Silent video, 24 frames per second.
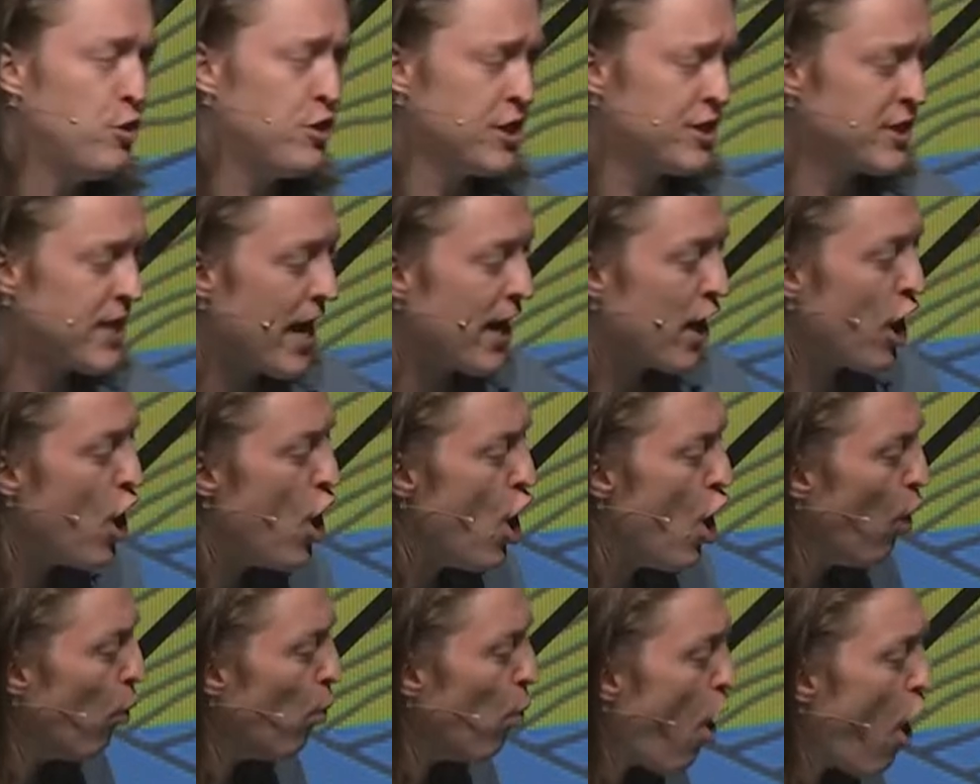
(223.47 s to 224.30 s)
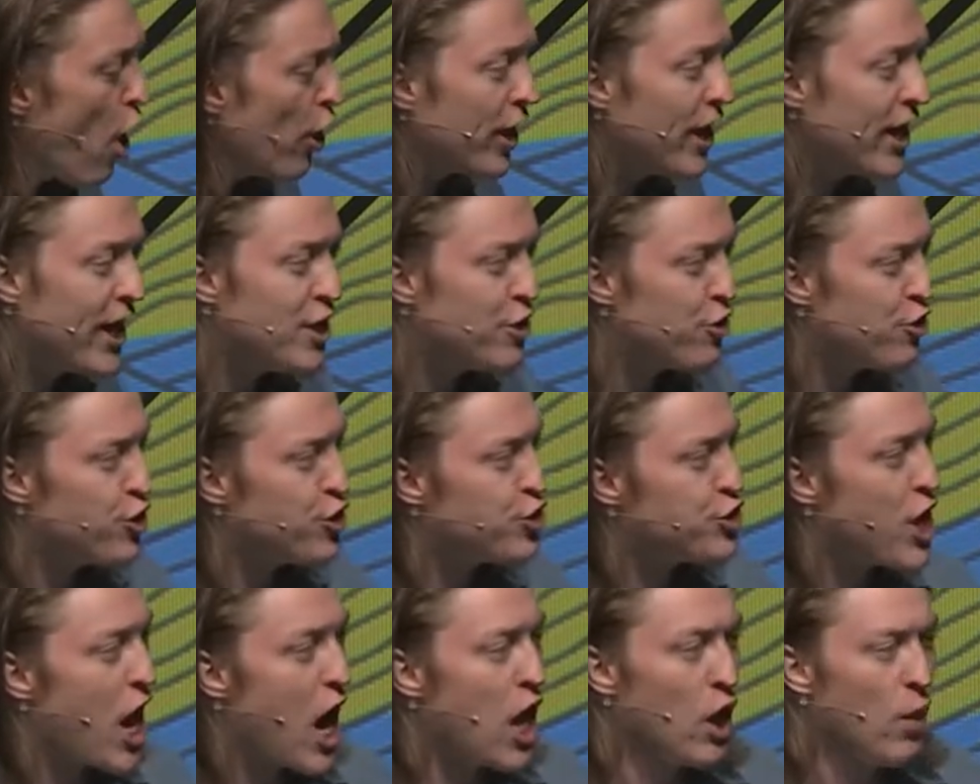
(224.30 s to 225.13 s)
It's like walking into the
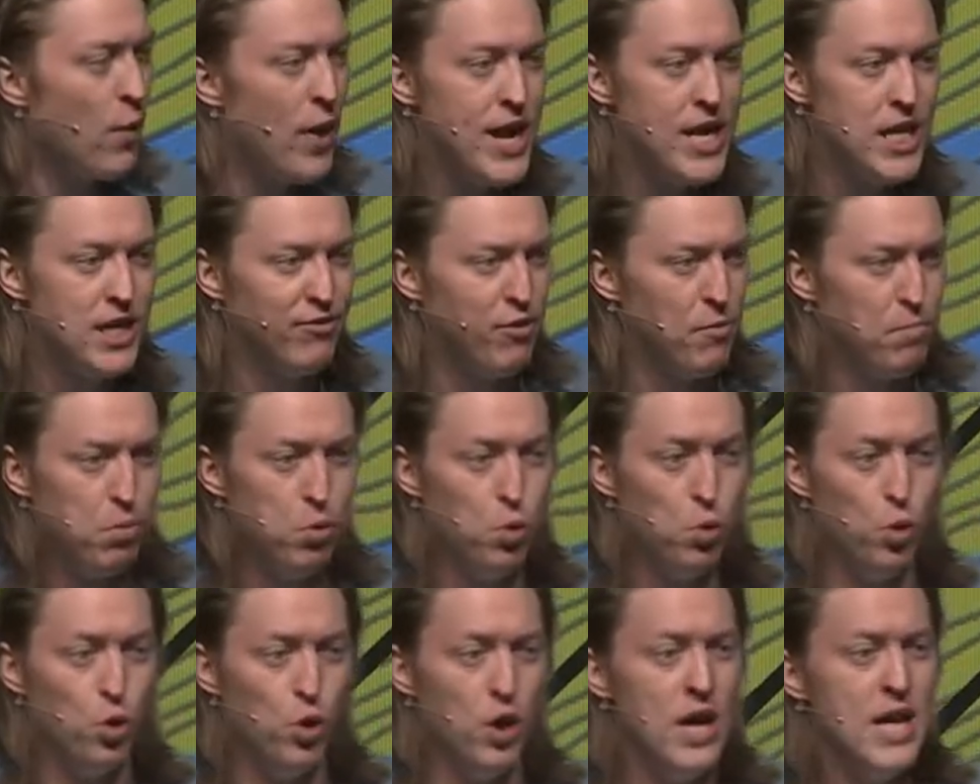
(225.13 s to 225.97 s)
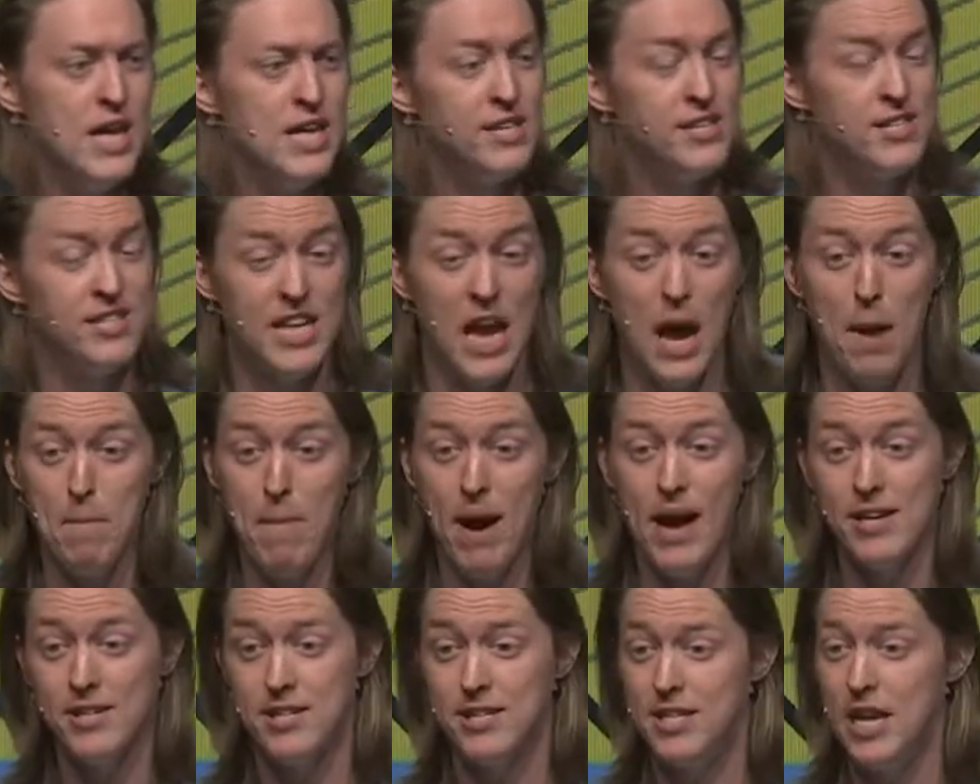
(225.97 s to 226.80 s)
shallow end of a pool, step
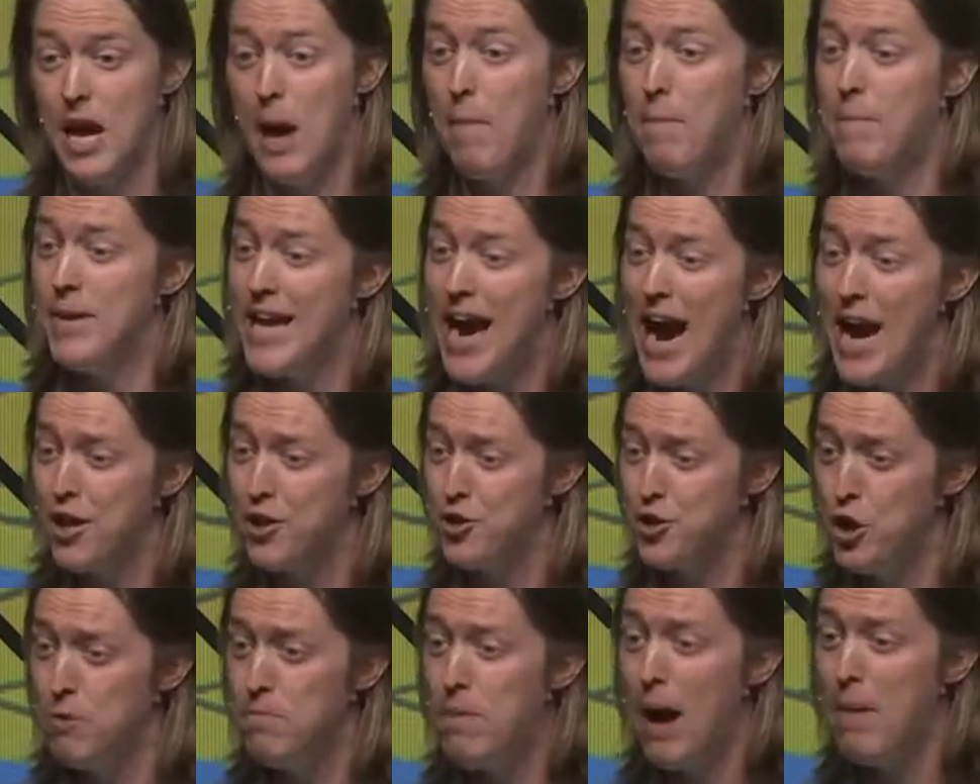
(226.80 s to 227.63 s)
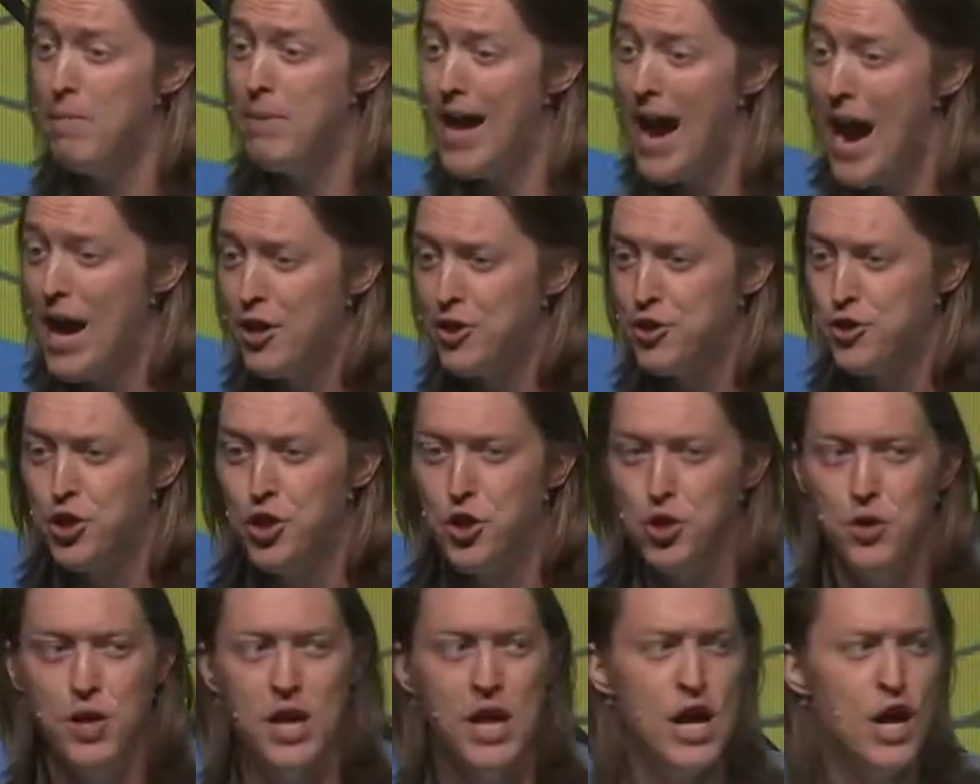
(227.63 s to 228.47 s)
by step, beatitude by
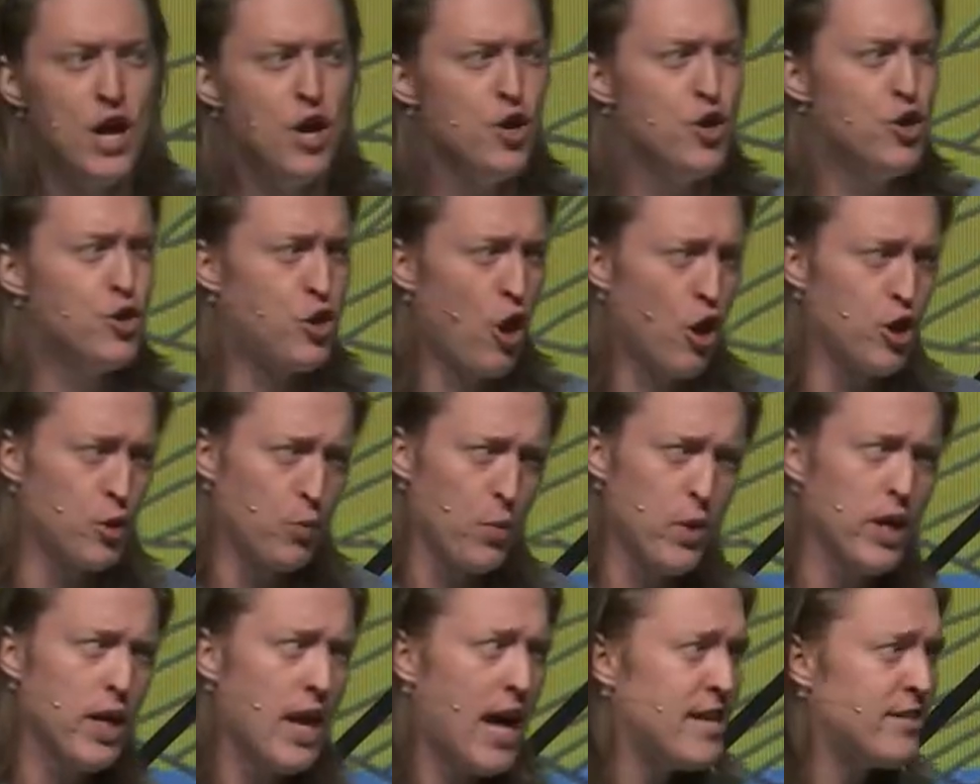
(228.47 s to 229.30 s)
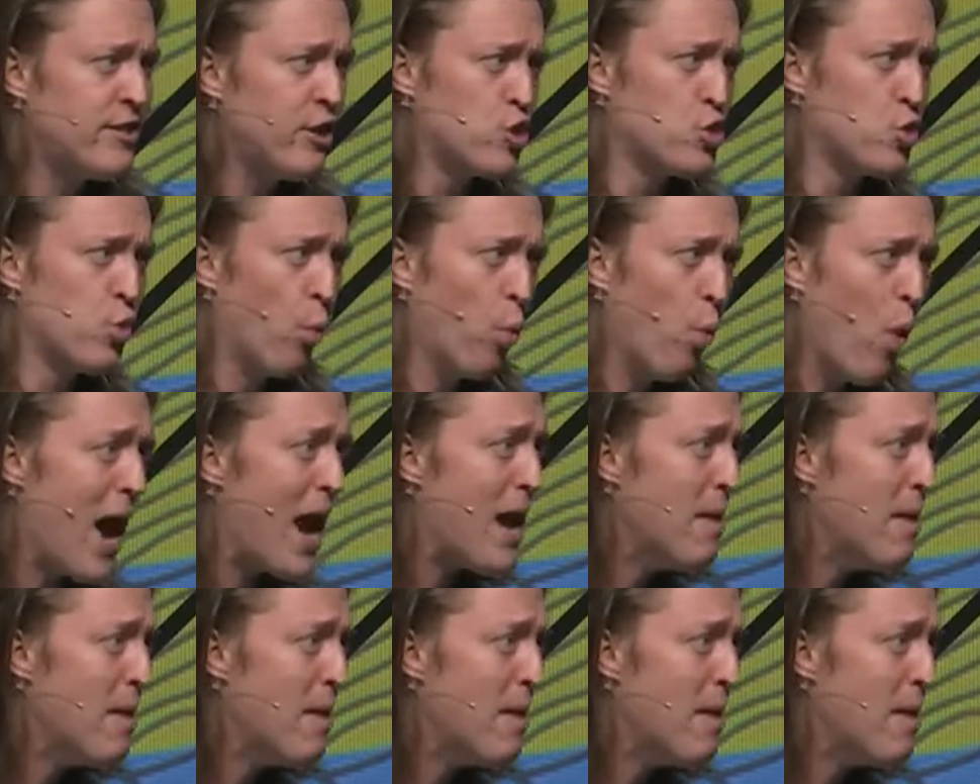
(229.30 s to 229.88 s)
beatitude. You start to realize there's way